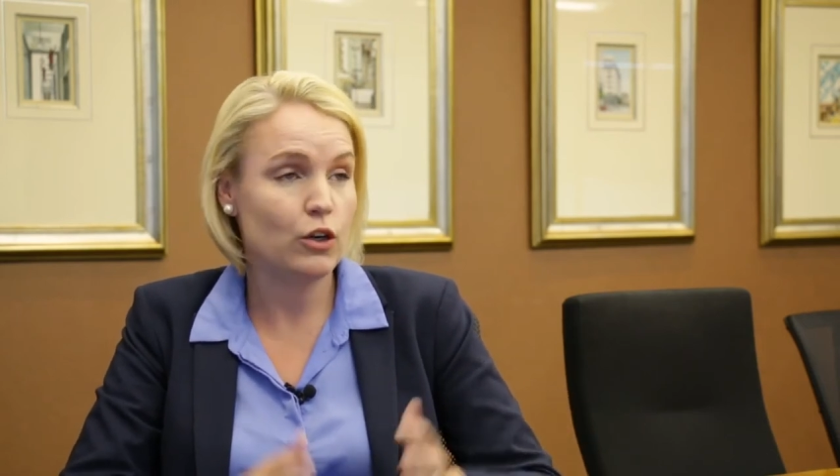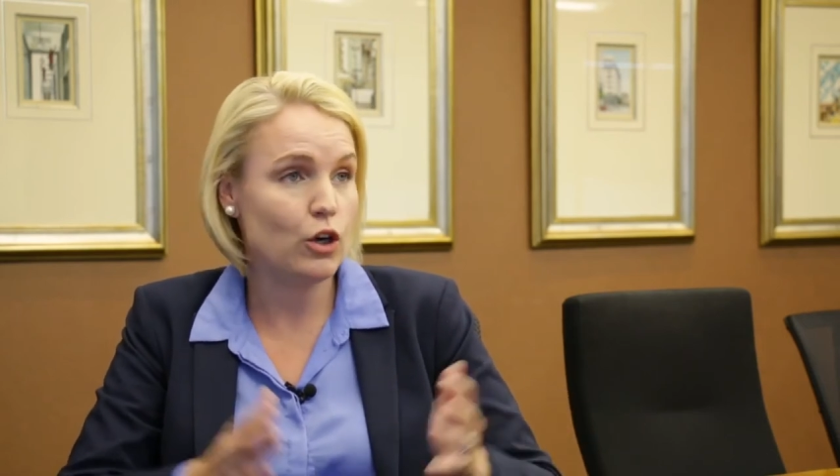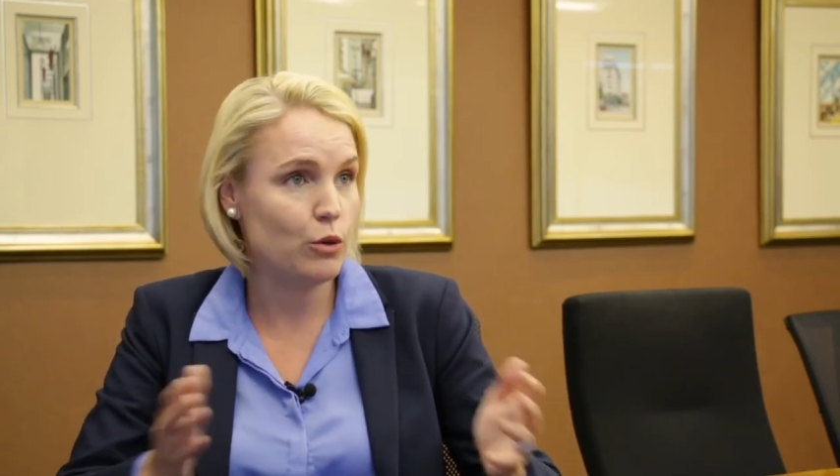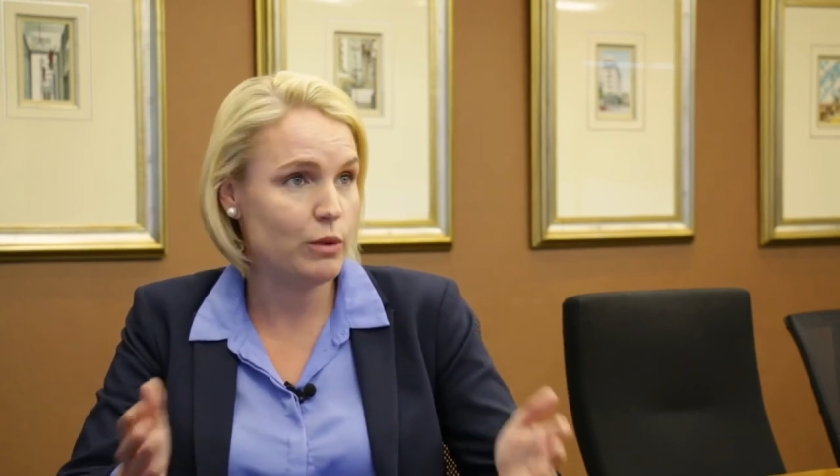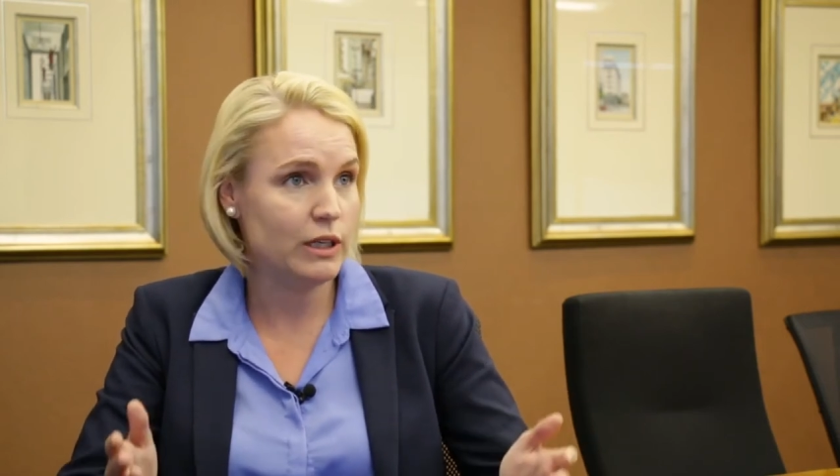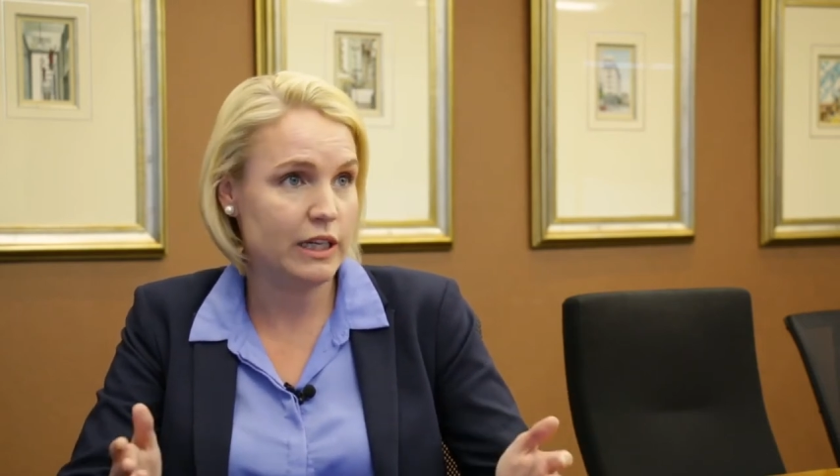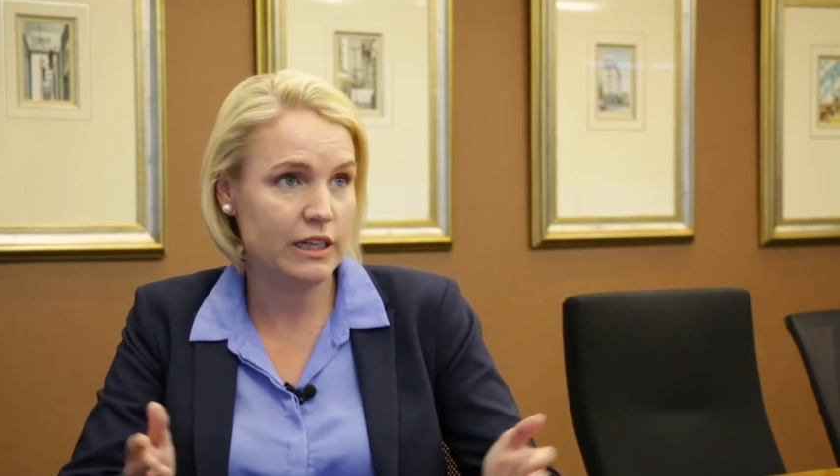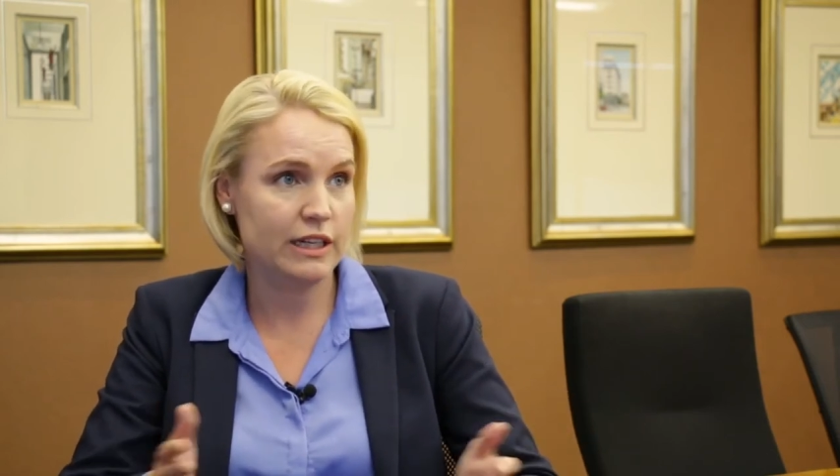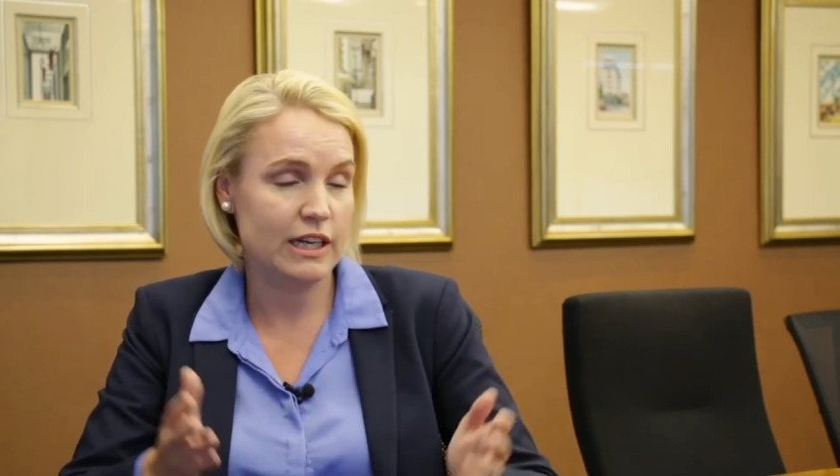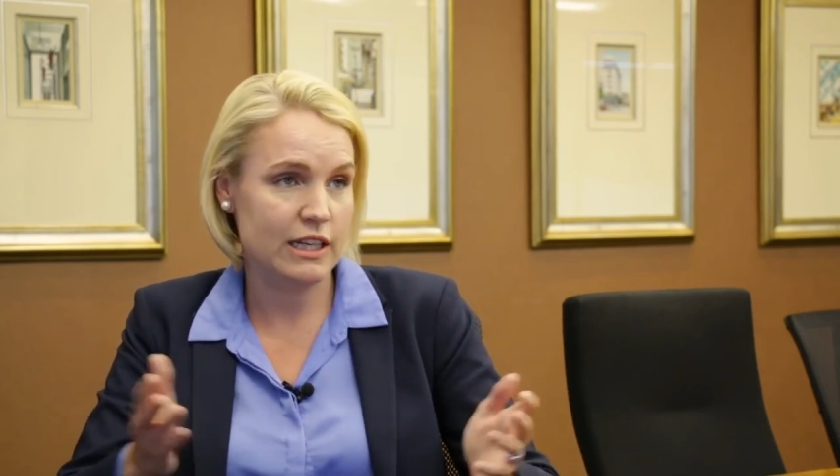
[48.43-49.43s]
global
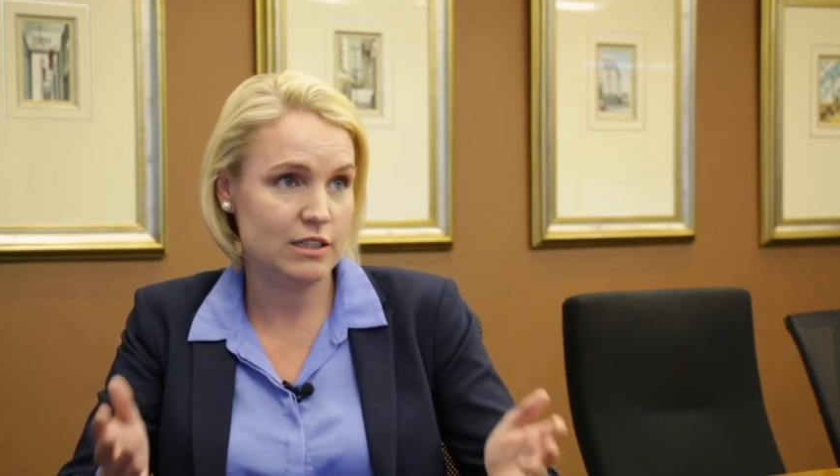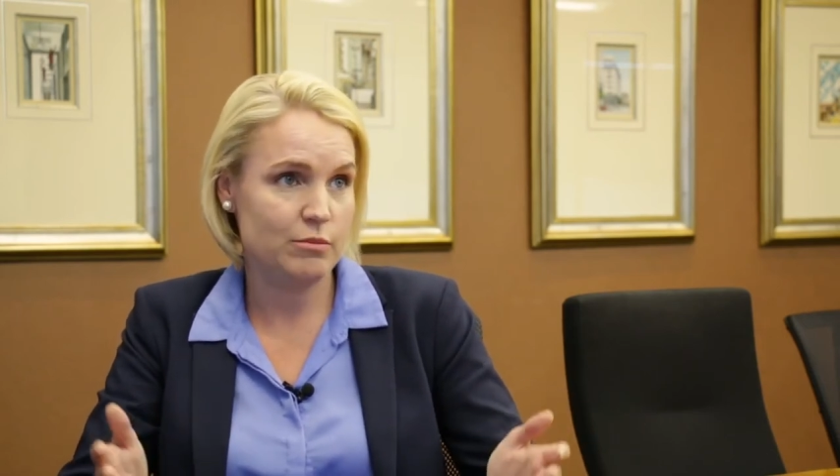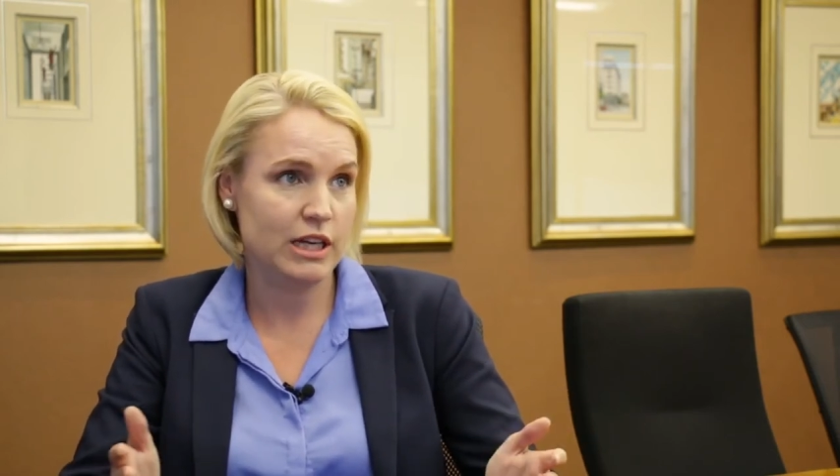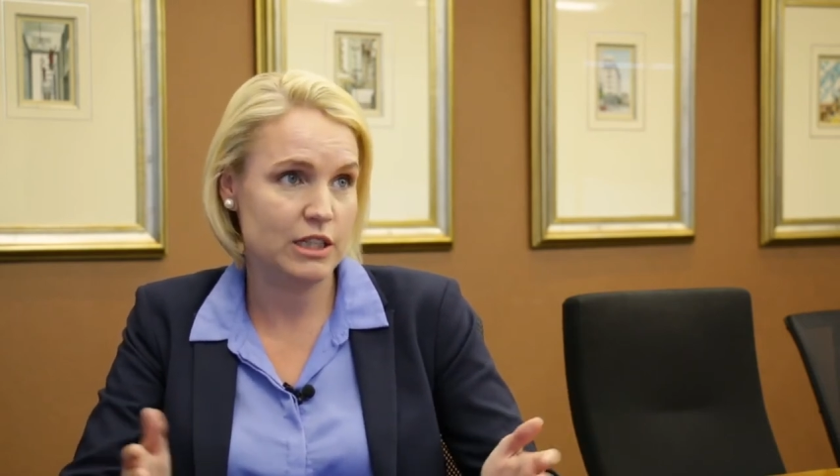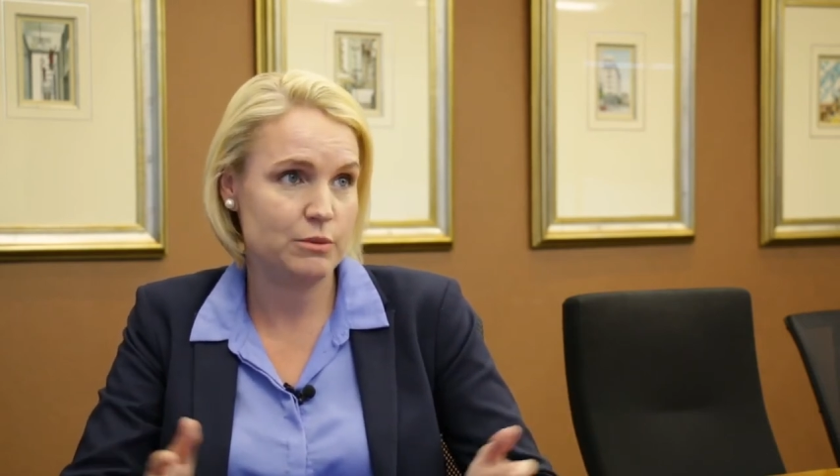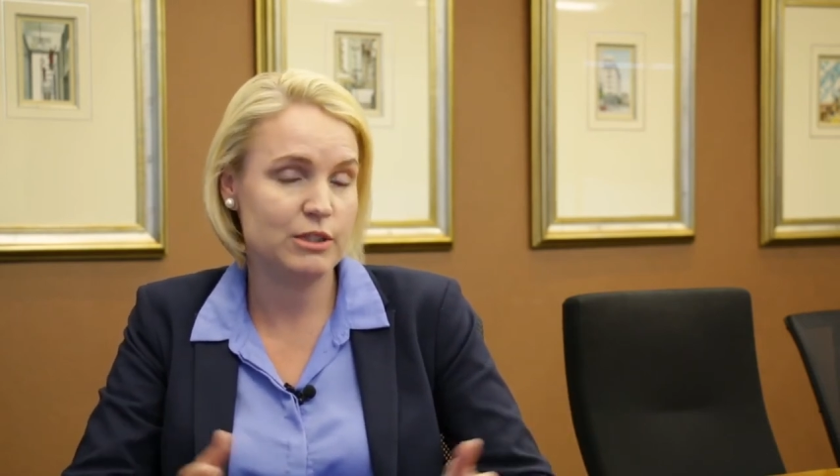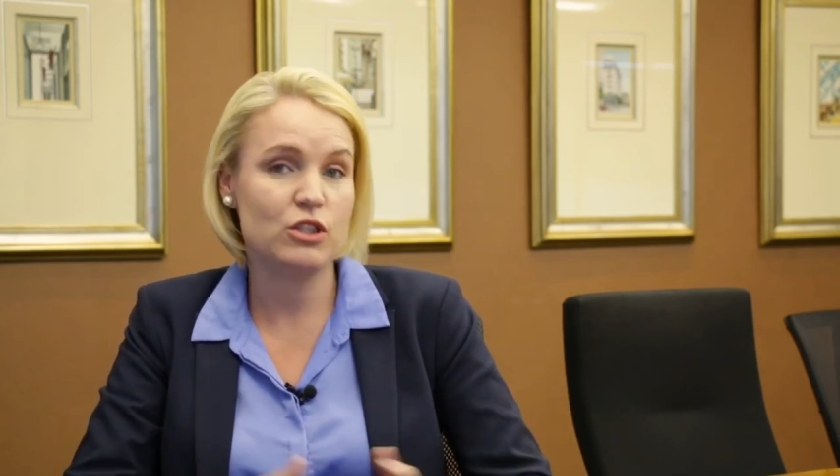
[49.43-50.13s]
leader in asset management.